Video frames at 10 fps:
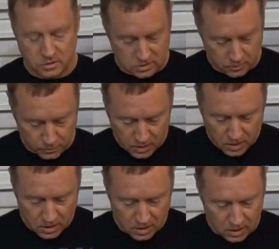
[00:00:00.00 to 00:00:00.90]
So
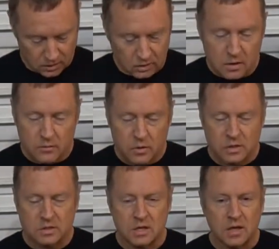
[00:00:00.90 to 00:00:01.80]
looking forward to
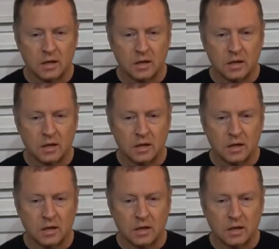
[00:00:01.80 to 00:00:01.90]
seeing that,